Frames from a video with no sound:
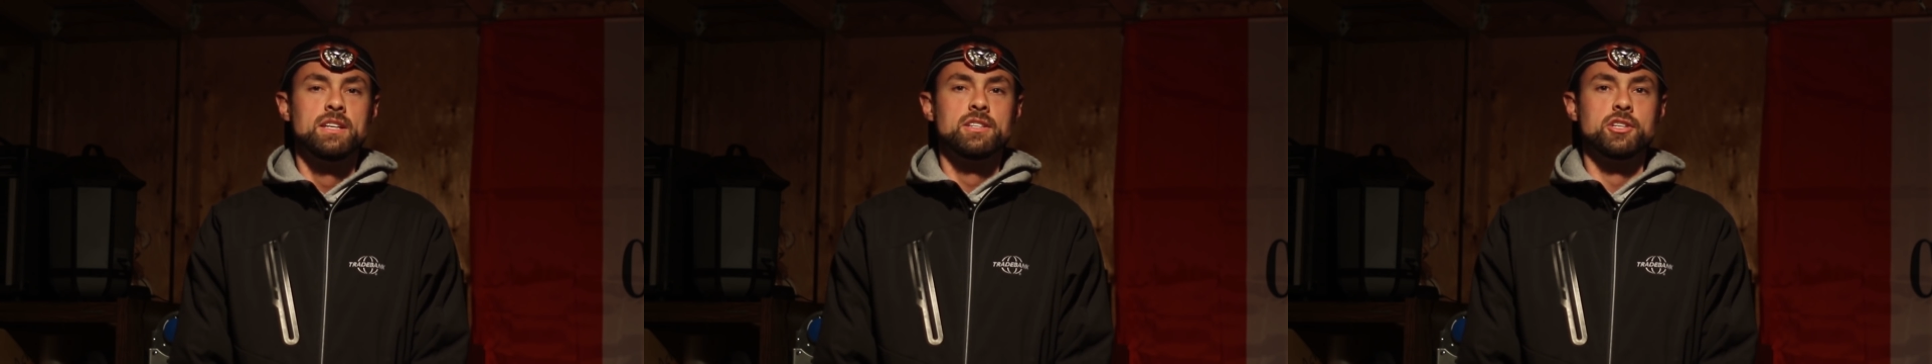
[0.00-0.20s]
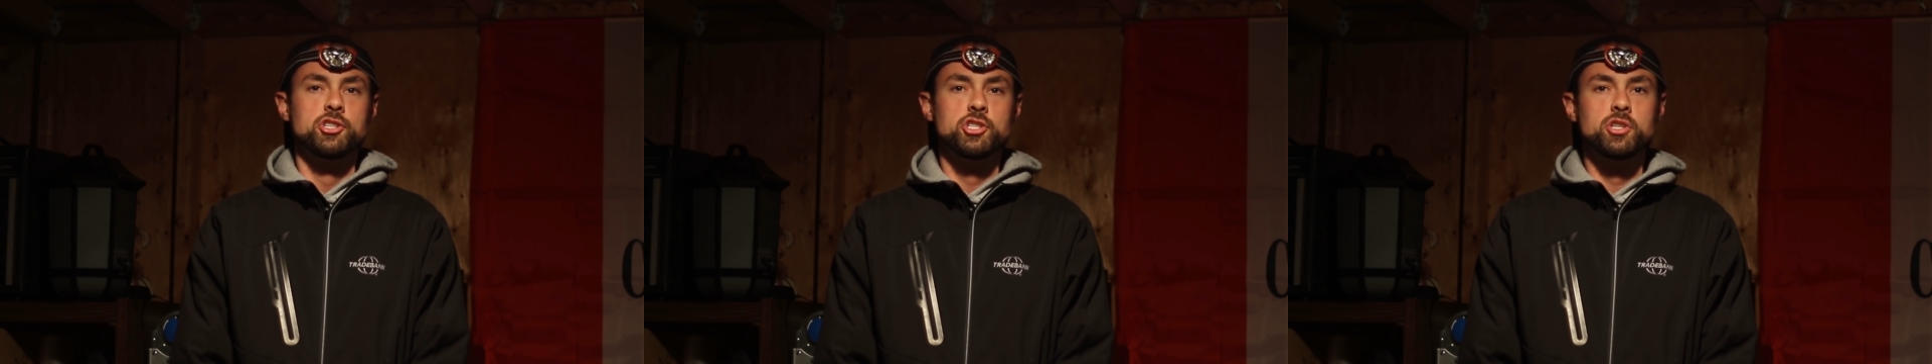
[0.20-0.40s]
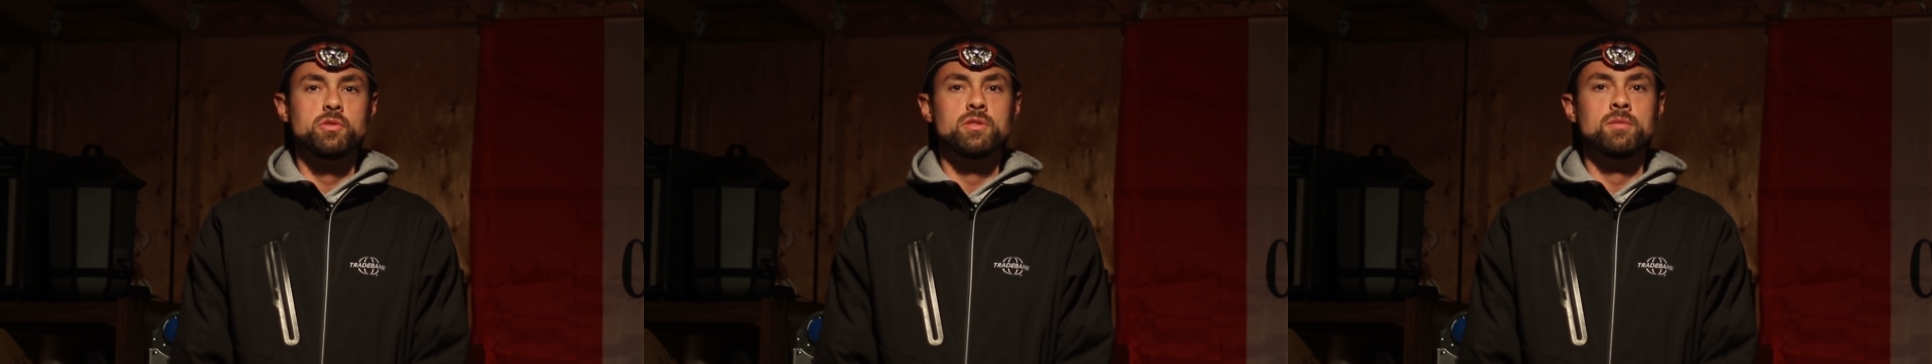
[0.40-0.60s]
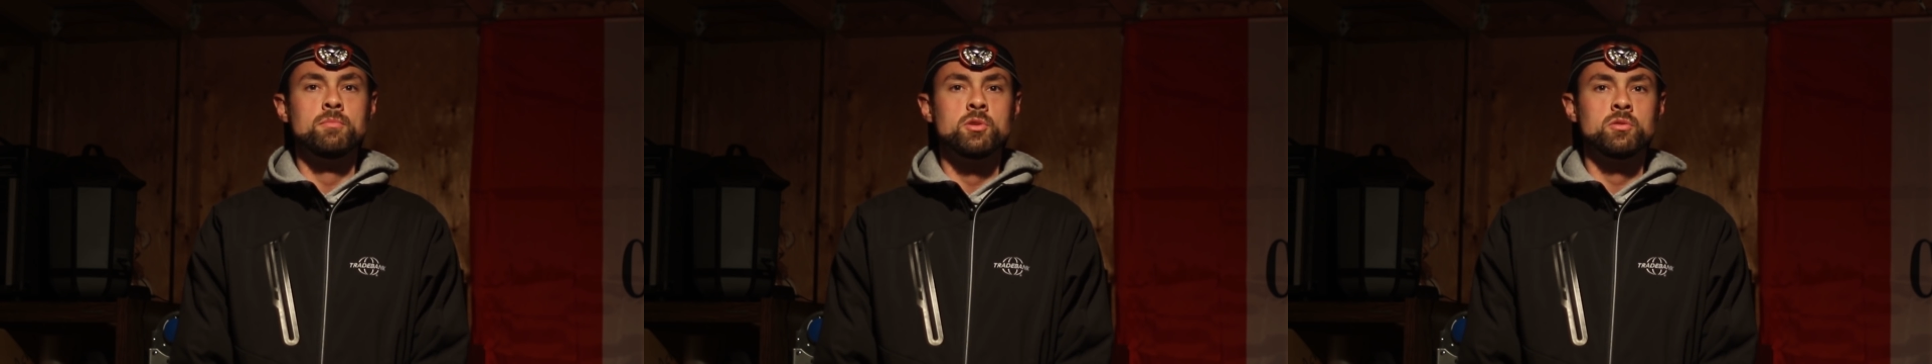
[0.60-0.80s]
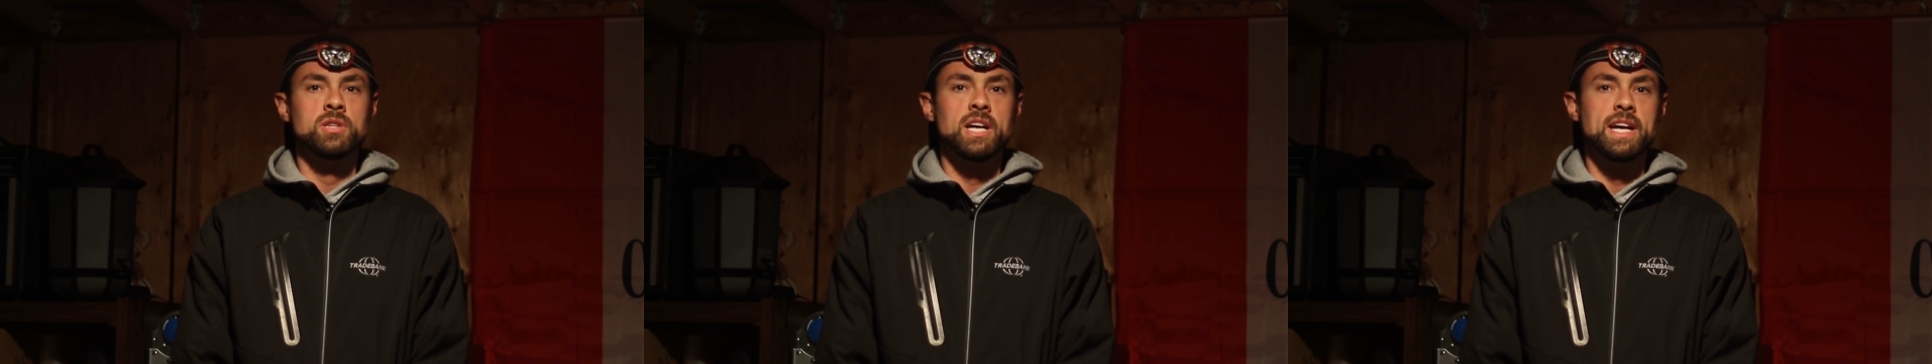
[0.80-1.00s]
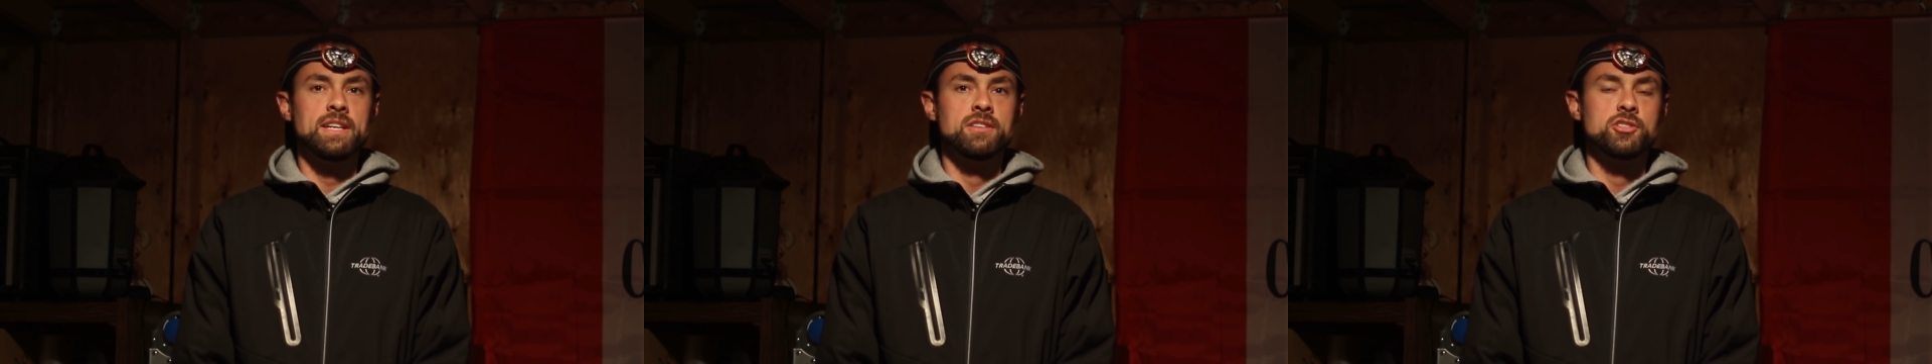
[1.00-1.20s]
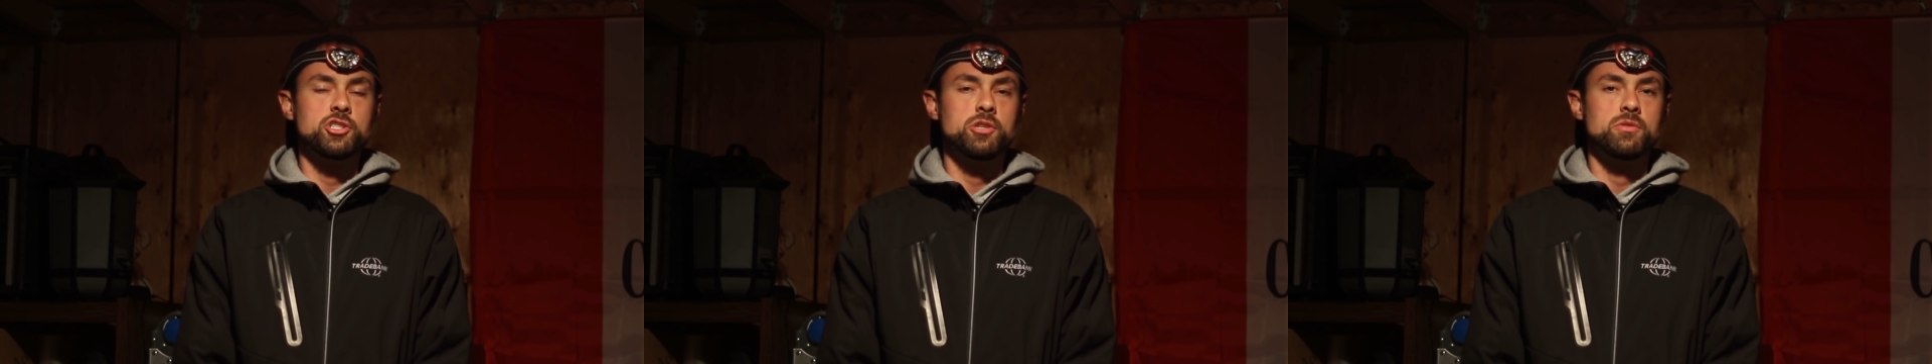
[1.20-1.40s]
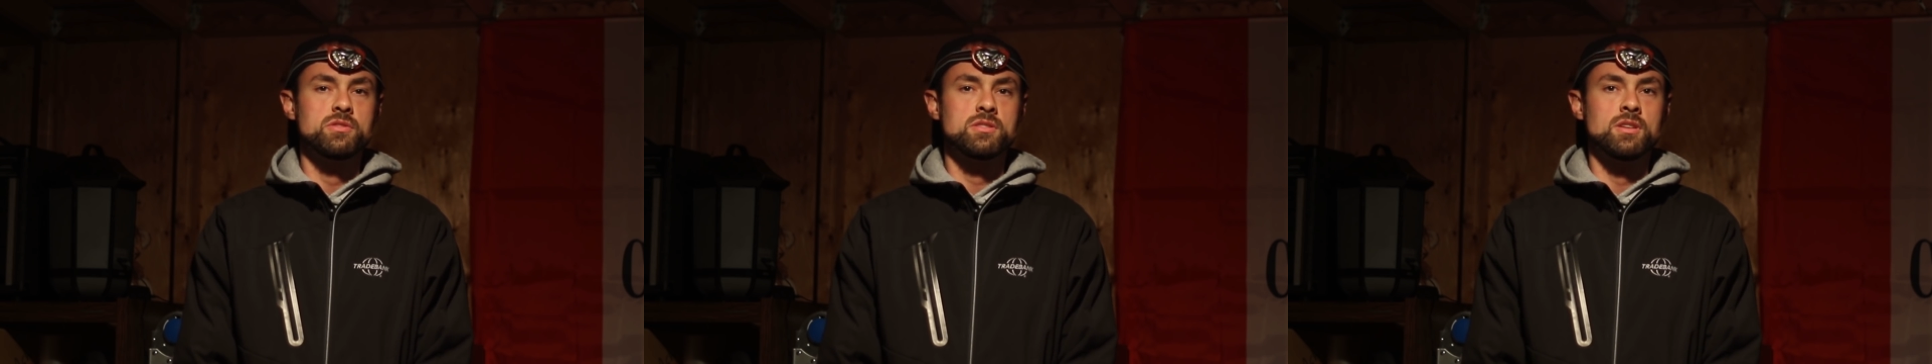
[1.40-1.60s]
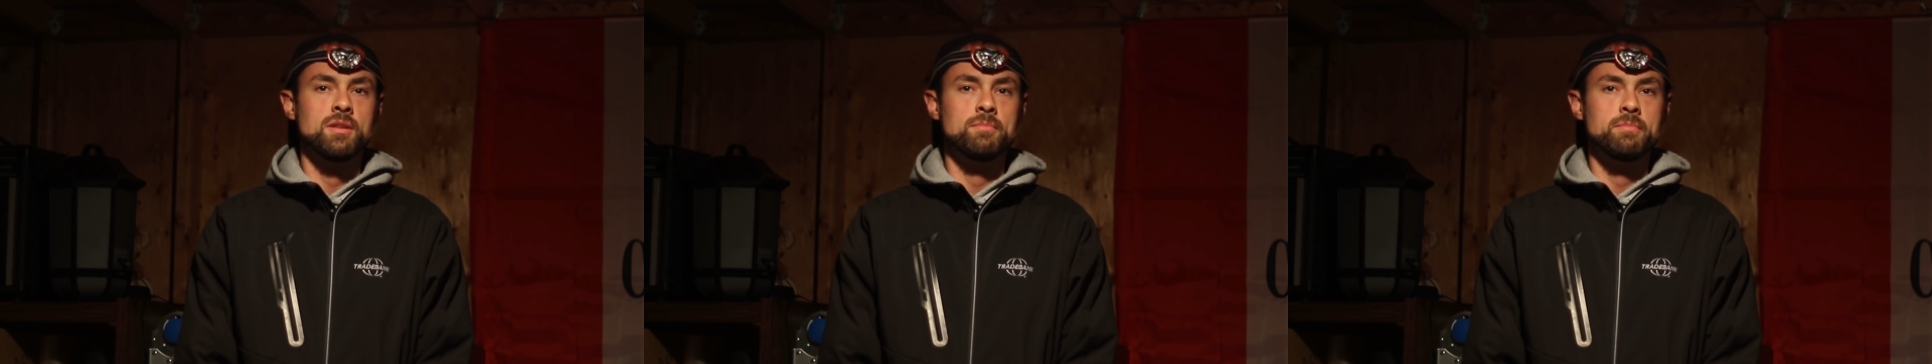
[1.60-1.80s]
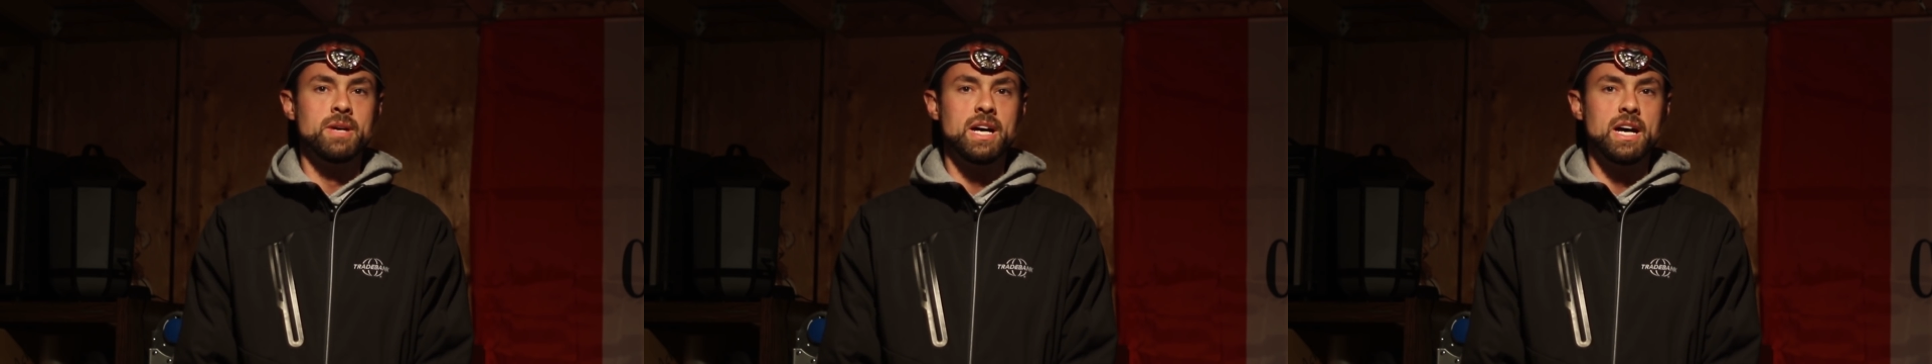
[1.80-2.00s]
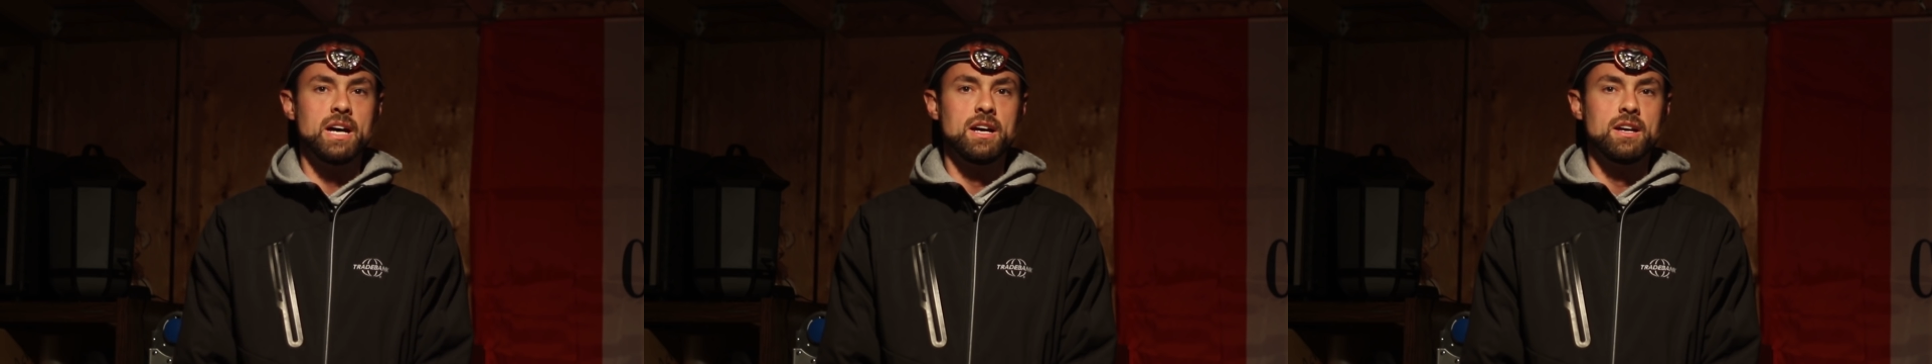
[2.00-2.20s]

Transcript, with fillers: to shoot in the moonlight and shoot some uh,